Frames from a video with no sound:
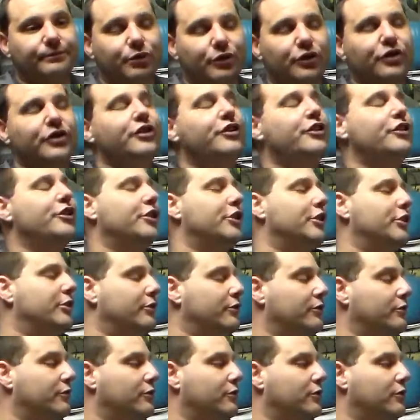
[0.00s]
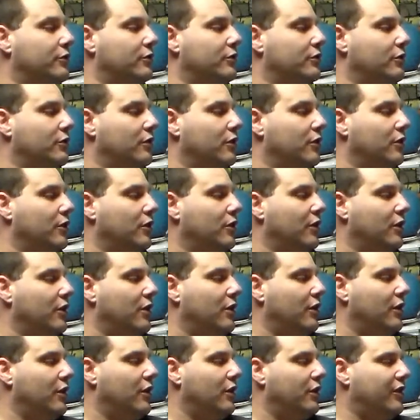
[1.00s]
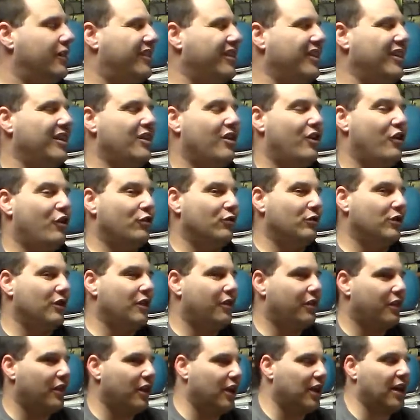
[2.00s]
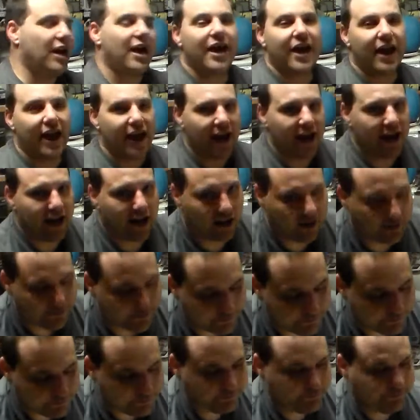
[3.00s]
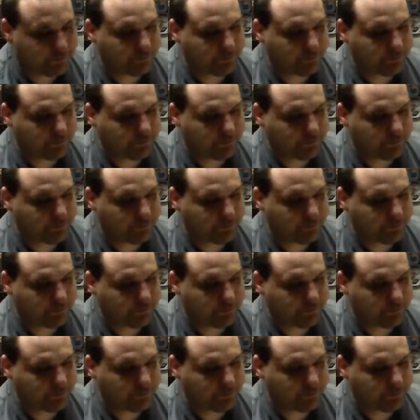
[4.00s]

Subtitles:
pretty good. The only thing I have,